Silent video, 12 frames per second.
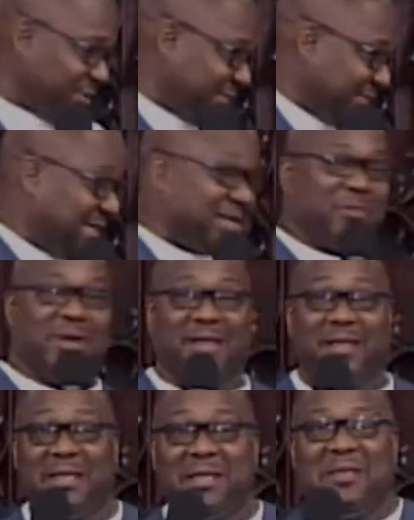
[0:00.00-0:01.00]
reach it
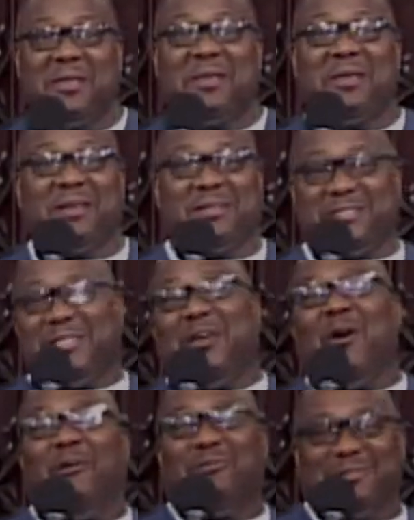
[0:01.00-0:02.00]
anyway. It's in the
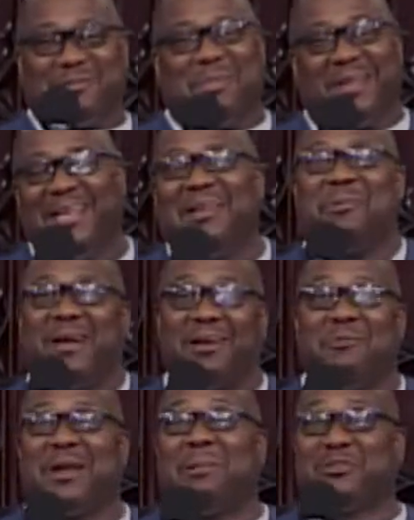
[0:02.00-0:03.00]
office. But anyway,
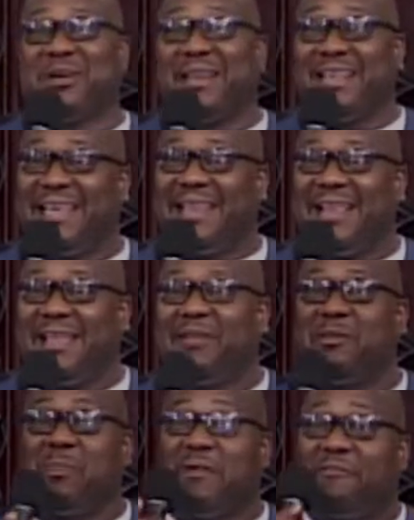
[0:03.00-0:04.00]
what I'm trying to get
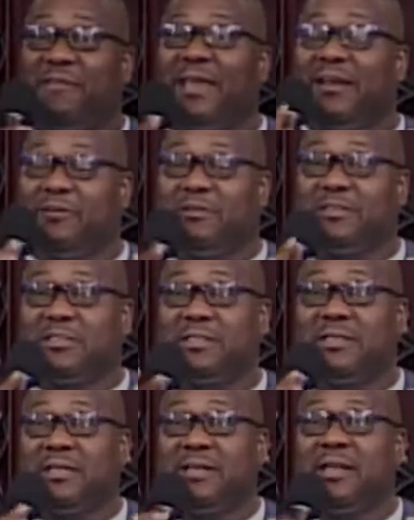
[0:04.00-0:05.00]
at, my
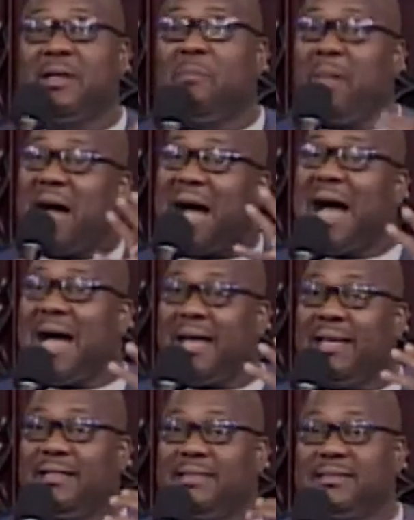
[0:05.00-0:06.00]
fingers, my
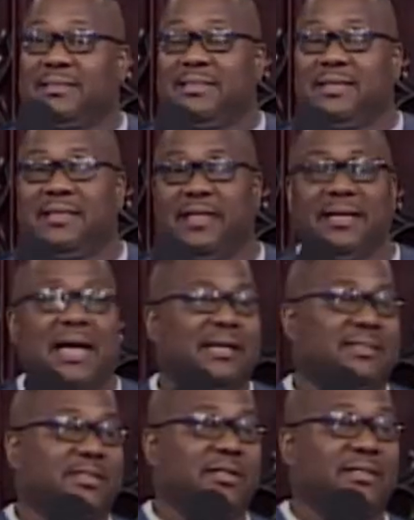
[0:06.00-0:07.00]
eyes, they're not
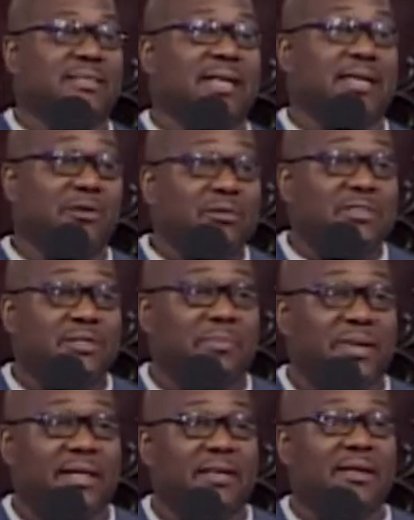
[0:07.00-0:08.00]
as good as they used to
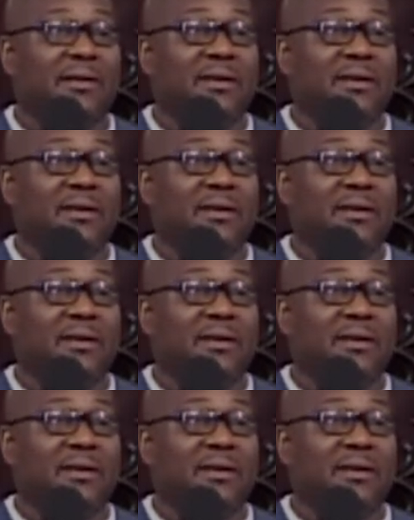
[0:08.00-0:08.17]
be,